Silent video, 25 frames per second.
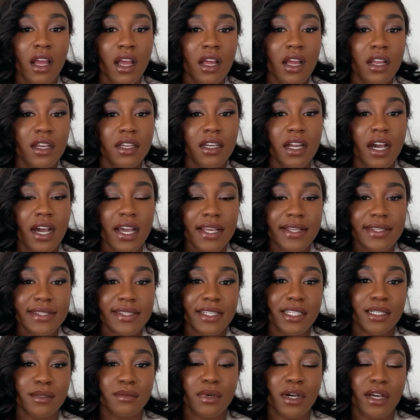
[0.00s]

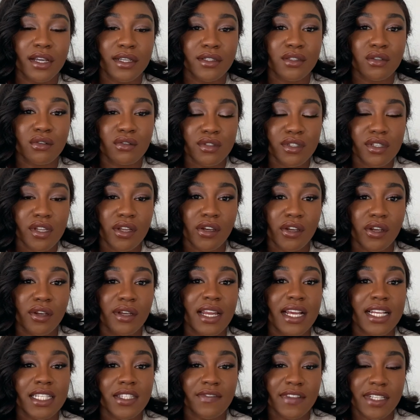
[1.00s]
Niacinamide, also known
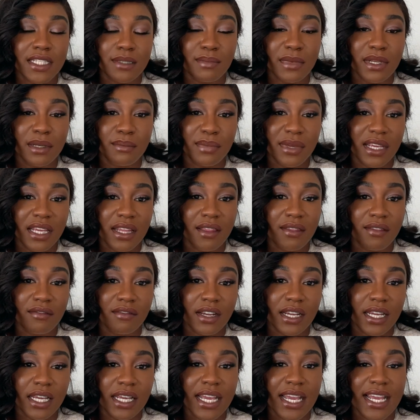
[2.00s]
as vitamin
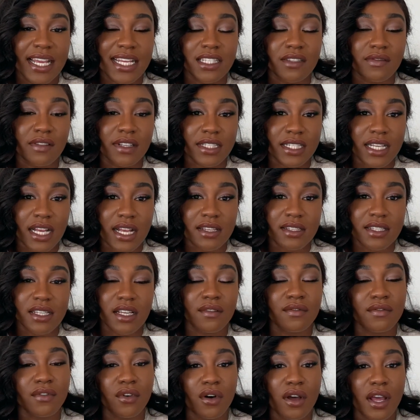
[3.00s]
B3, is fantastic
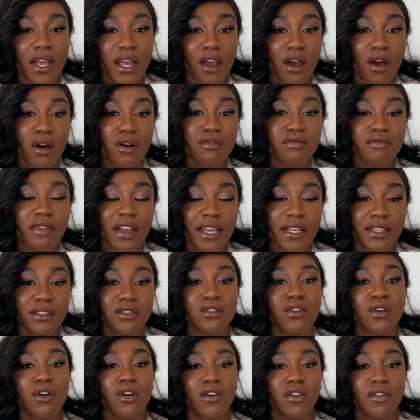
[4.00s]
for a whole range
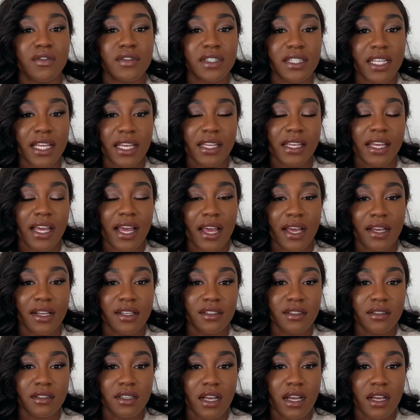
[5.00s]
of skincare
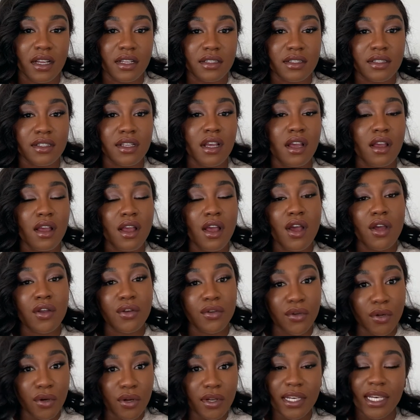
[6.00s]
concerns,
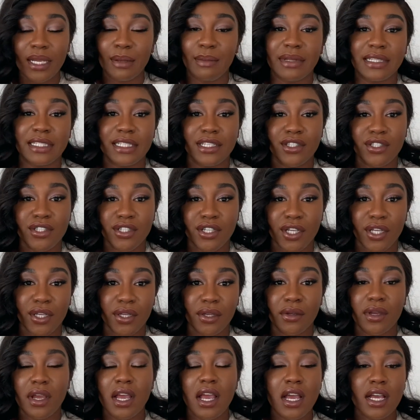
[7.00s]
not limited to
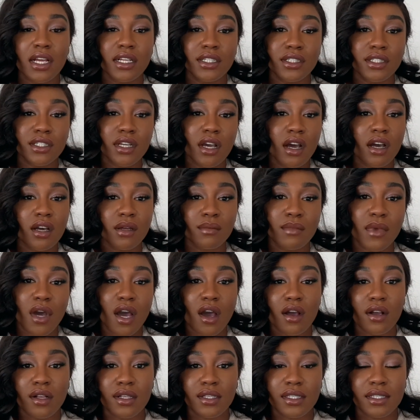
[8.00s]
dark
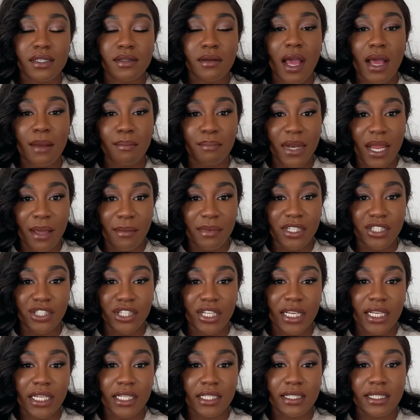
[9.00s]
marks,
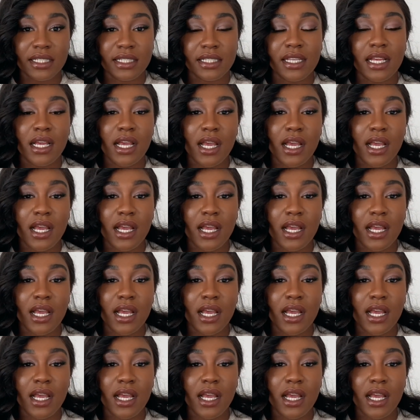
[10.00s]
blemishes,